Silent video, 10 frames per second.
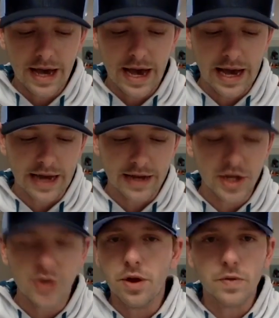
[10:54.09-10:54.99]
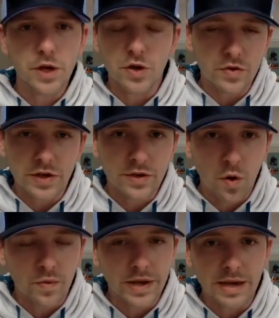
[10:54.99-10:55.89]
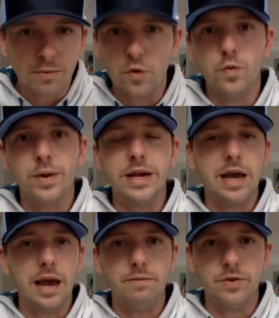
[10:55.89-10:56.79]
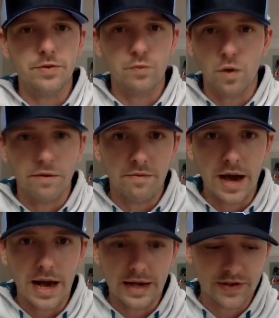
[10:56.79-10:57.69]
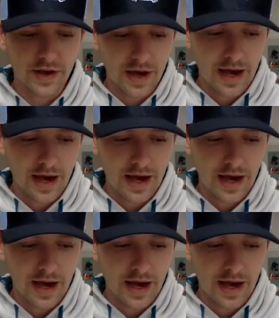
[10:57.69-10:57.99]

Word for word: and you know that Houston's only MO to win games is run fast.